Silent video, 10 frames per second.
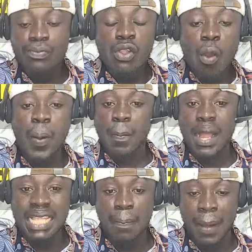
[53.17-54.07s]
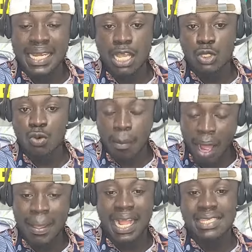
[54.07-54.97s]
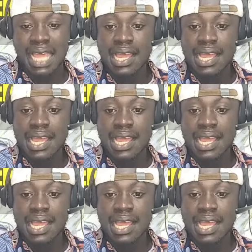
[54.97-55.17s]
no papa da padia so about the casa